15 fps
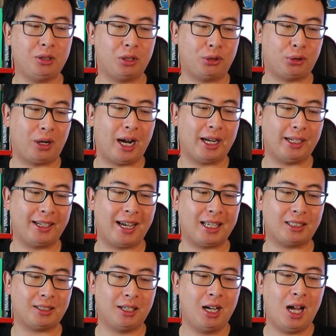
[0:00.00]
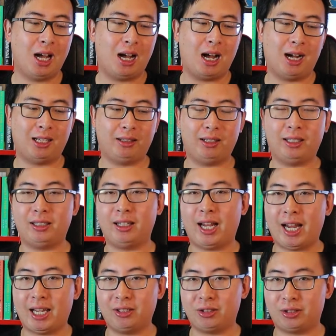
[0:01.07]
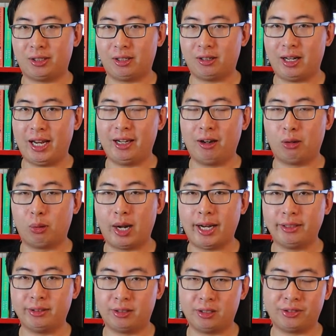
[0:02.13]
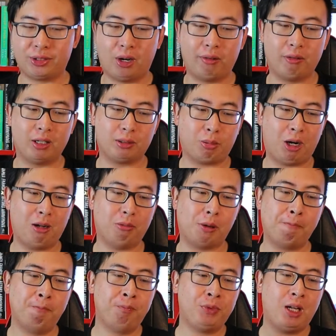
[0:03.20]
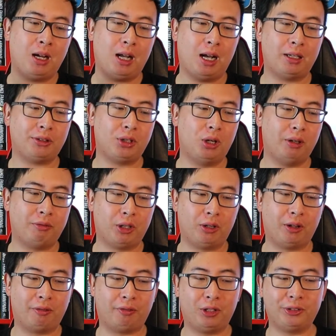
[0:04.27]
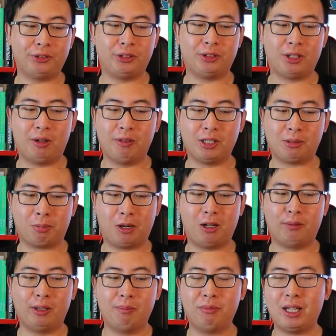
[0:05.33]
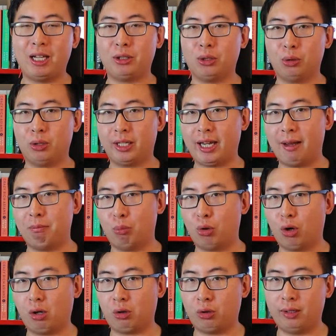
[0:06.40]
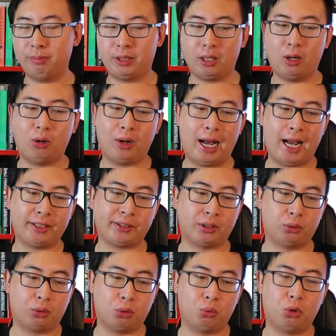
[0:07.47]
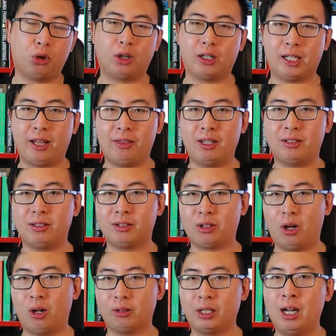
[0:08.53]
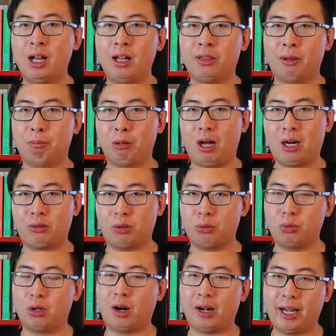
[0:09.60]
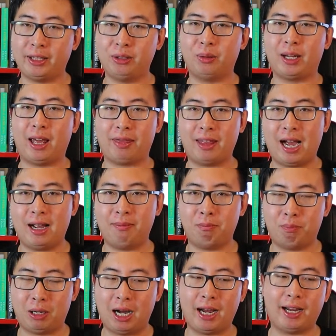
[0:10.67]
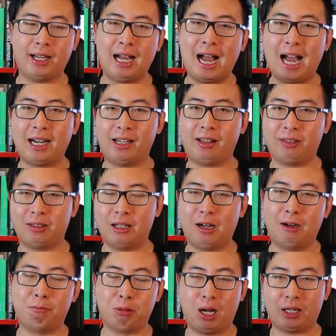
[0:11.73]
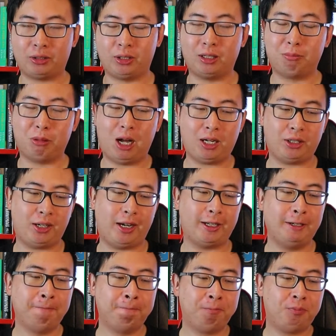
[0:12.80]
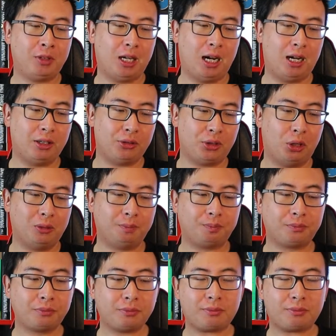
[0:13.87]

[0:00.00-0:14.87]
to try and get uh, the answer in a race to solve this problem. Uh, so if you're the first to solve this problem, then you would get more crypto as a reward, and this is called the block reward, and you get that by adding a block to the blockchain. Uh, so